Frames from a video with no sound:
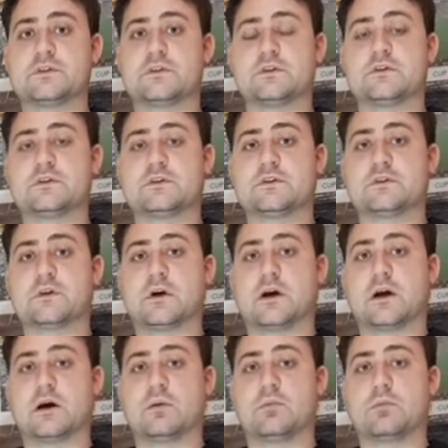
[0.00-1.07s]
is
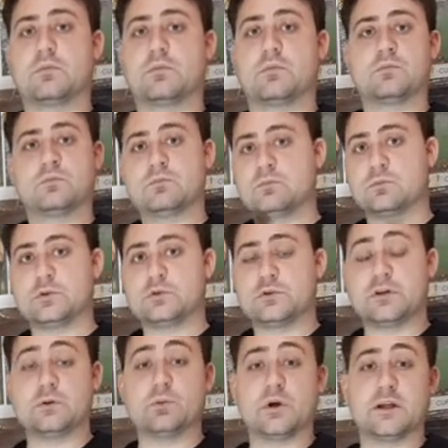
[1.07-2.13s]

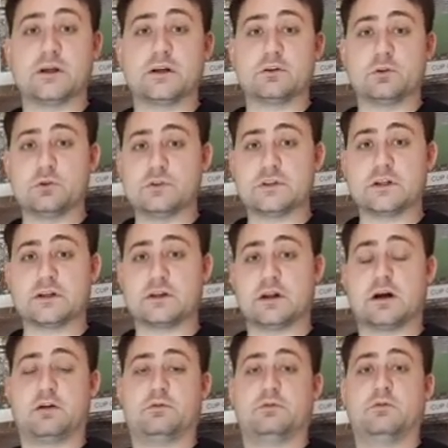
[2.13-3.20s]
between winning and losing in
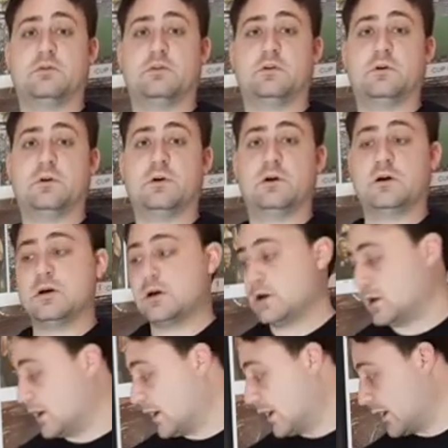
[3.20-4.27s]
life.
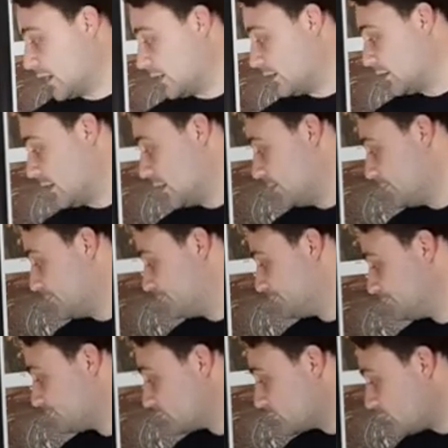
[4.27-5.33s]
And
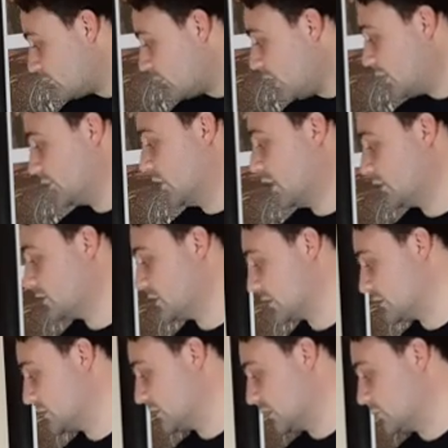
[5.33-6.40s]
yeah, I'd just like
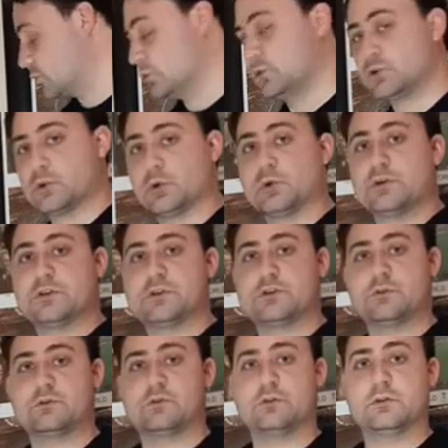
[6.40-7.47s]
to tell two stories just
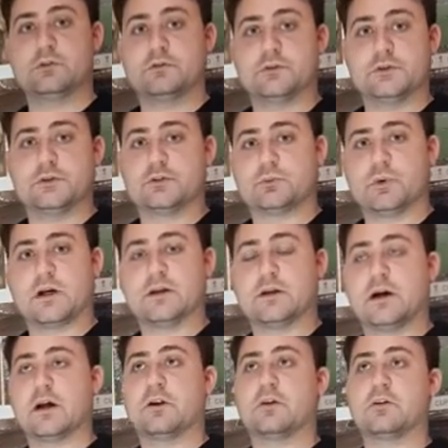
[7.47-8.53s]
of two individuals. One
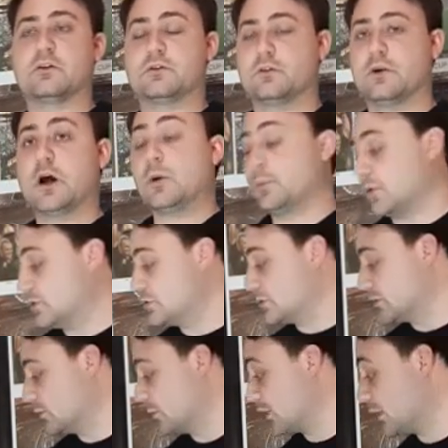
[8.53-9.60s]
I don't know
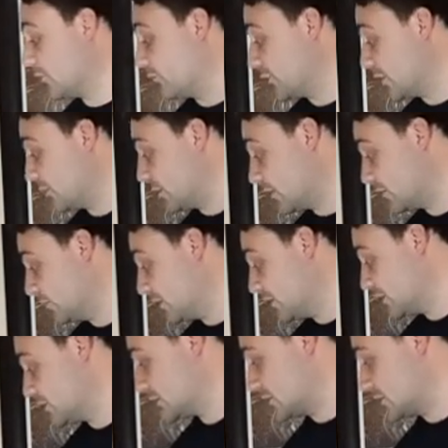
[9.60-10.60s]
personally, one I've read about many a